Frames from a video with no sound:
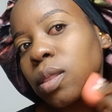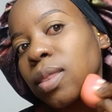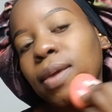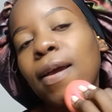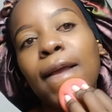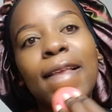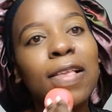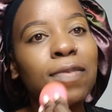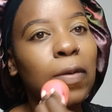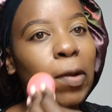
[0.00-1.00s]
Think
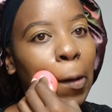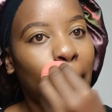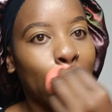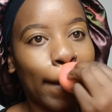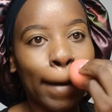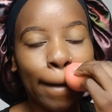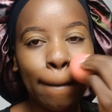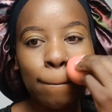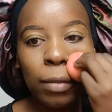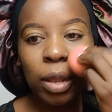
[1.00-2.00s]
just foundation,
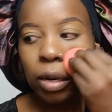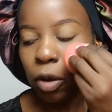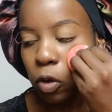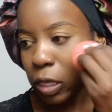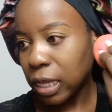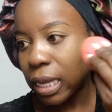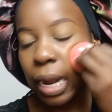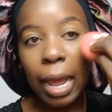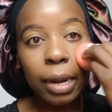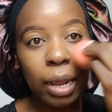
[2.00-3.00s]
conceal
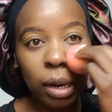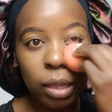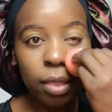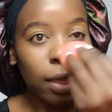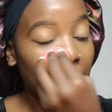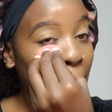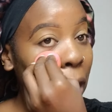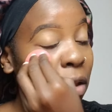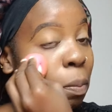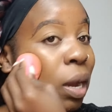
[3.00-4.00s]
underneath the eye,
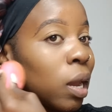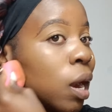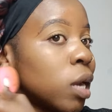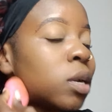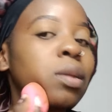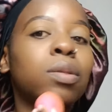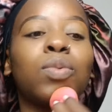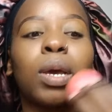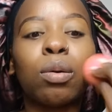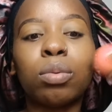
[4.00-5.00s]
ni pake lashes,
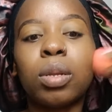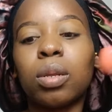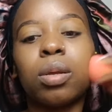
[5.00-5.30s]
we are good.